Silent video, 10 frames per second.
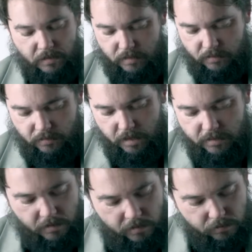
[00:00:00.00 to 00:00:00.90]
So I
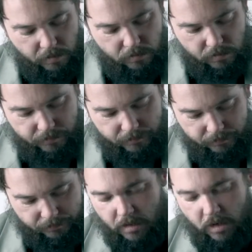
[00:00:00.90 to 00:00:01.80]
actually think it's quite cool.
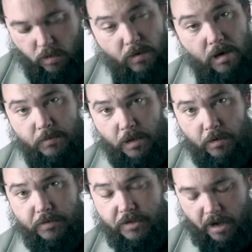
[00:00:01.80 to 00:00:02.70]

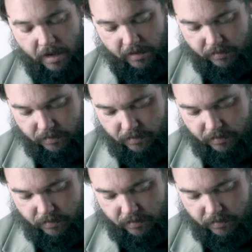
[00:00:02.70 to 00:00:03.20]
Realm-Cloaked Giant.